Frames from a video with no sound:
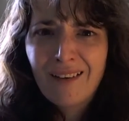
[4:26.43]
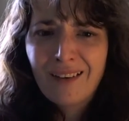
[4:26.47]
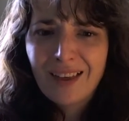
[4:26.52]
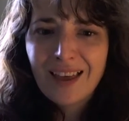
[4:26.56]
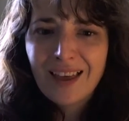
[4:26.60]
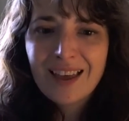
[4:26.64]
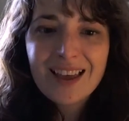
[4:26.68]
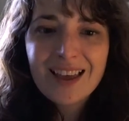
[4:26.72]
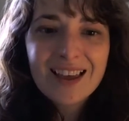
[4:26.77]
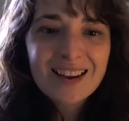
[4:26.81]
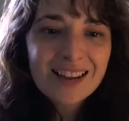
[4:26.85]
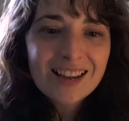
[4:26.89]

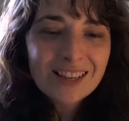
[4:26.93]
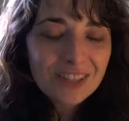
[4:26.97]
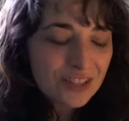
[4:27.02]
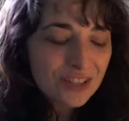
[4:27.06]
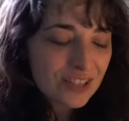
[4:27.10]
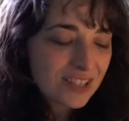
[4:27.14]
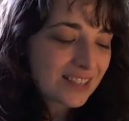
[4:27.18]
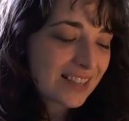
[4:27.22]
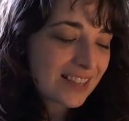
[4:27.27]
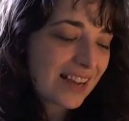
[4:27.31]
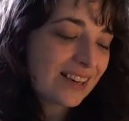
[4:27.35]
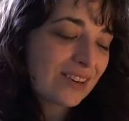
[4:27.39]
And I
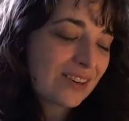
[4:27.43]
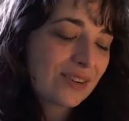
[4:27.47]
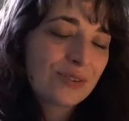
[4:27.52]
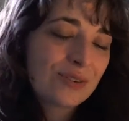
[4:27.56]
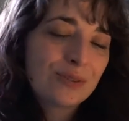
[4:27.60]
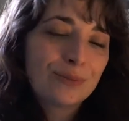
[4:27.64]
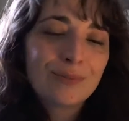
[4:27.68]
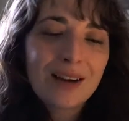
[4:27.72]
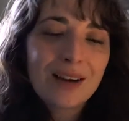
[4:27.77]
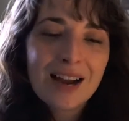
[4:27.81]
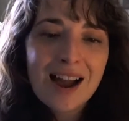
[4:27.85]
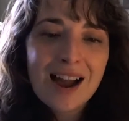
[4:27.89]
don't
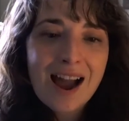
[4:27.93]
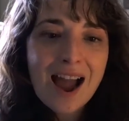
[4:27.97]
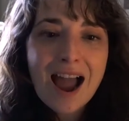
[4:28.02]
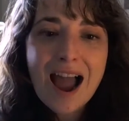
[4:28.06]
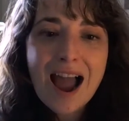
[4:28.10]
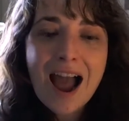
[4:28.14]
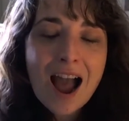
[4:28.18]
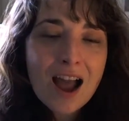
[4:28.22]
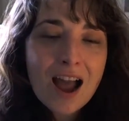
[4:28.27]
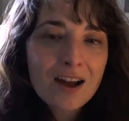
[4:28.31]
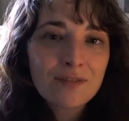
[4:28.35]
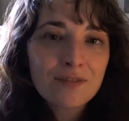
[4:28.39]
know, I
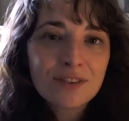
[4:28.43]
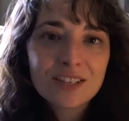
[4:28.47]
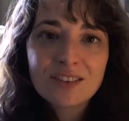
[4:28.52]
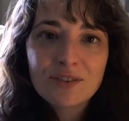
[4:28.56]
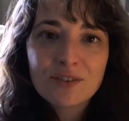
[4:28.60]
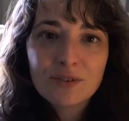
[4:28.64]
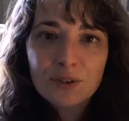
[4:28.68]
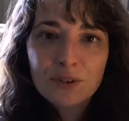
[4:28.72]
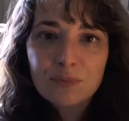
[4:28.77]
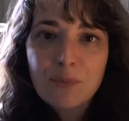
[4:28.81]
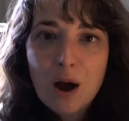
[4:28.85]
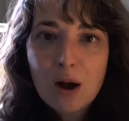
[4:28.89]
have a
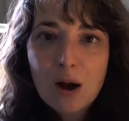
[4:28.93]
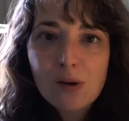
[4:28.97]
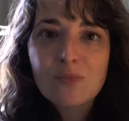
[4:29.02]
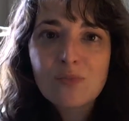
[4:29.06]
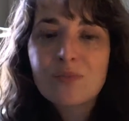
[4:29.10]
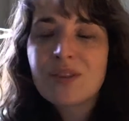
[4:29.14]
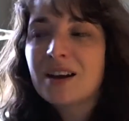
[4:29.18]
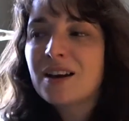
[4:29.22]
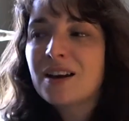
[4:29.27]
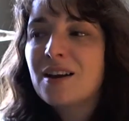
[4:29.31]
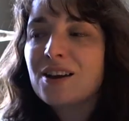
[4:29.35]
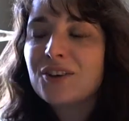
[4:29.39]
serious problem with that.